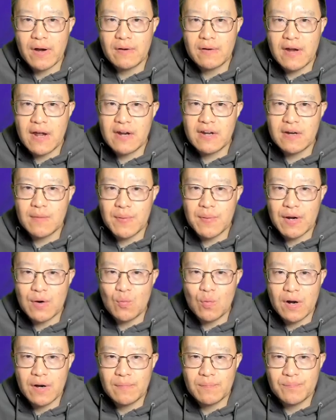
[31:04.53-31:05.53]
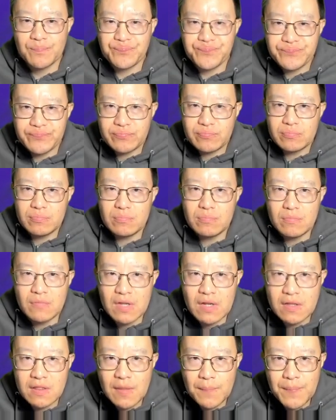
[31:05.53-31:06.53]
That's the big one.
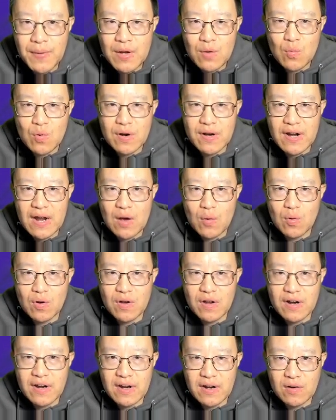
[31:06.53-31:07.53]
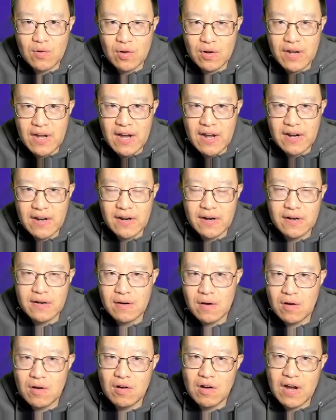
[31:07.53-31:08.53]
The big one now we're going to look at is,
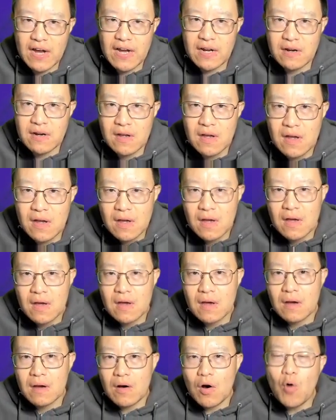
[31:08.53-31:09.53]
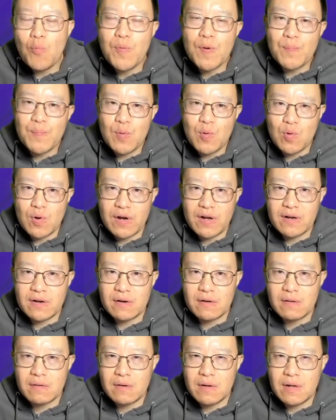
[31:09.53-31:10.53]
all right, open ports.
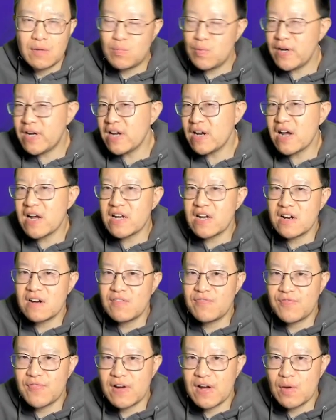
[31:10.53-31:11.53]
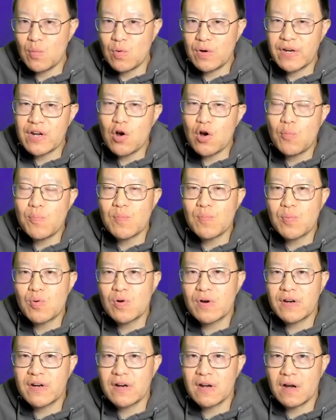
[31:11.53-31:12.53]
If we can identify what the open
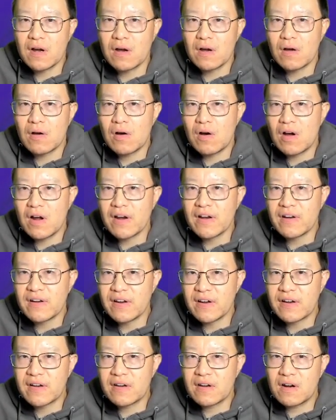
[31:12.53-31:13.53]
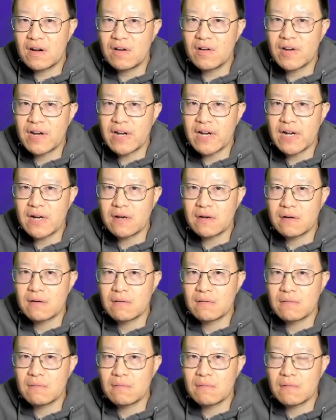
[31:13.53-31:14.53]
ports are on this target,
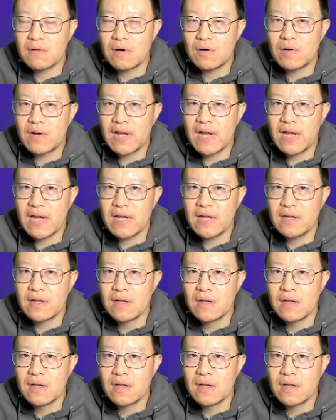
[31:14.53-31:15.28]
okay,